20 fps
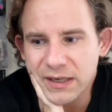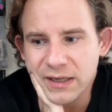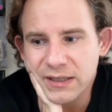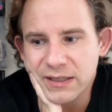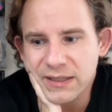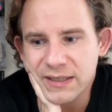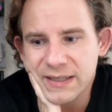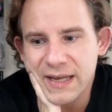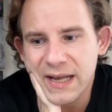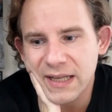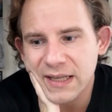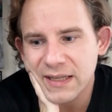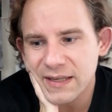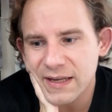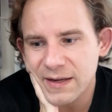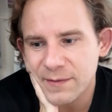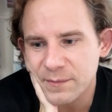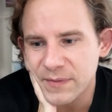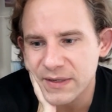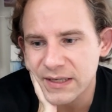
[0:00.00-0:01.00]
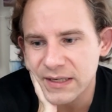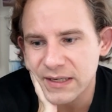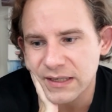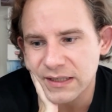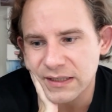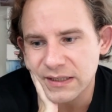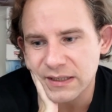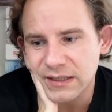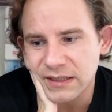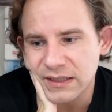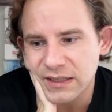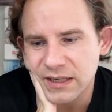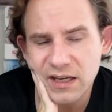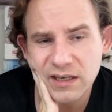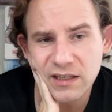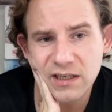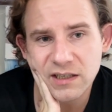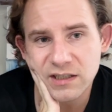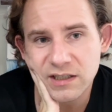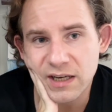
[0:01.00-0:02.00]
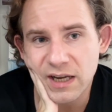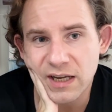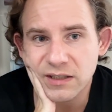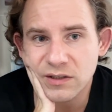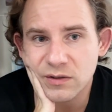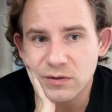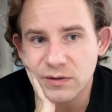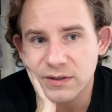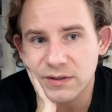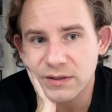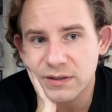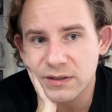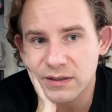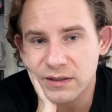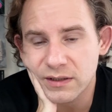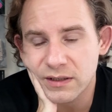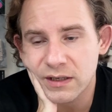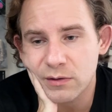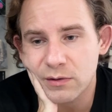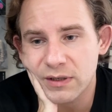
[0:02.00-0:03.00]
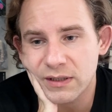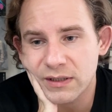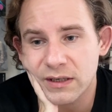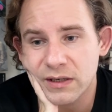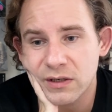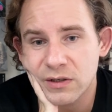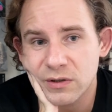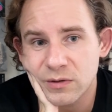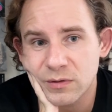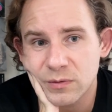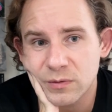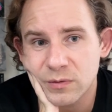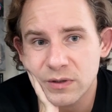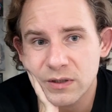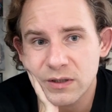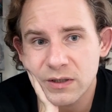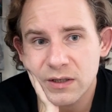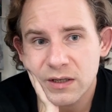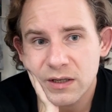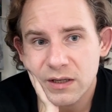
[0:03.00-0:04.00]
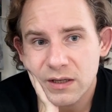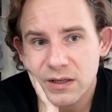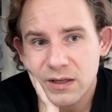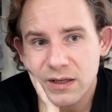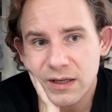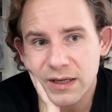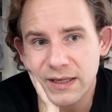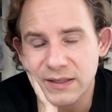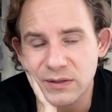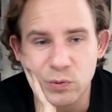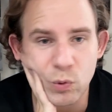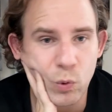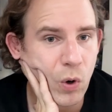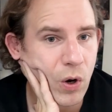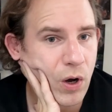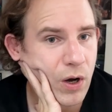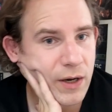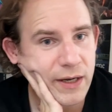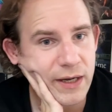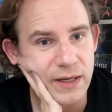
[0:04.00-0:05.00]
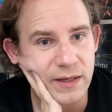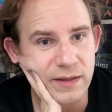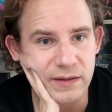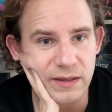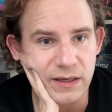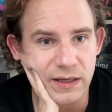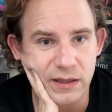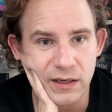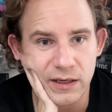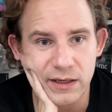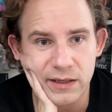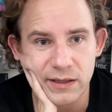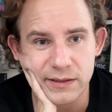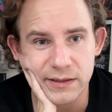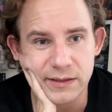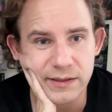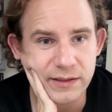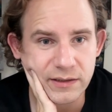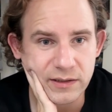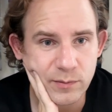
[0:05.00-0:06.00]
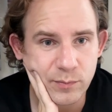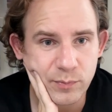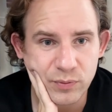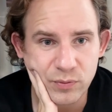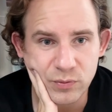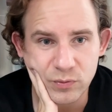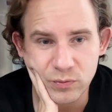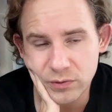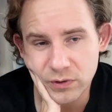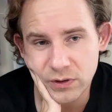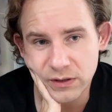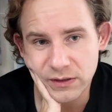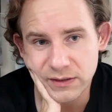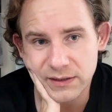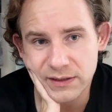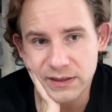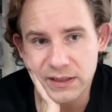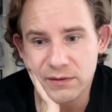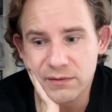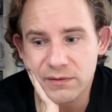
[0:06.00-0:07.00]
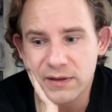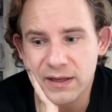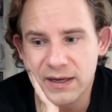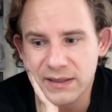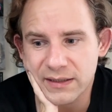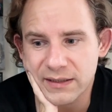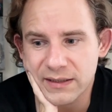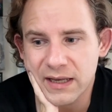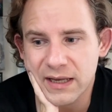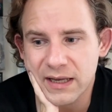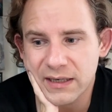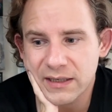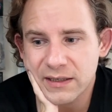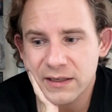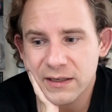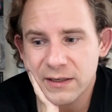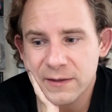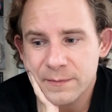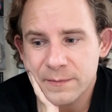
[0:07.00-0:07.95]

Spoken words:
And then they meet Kenichi Endo's character, who is working there, like cleaning the pool and stuff like that.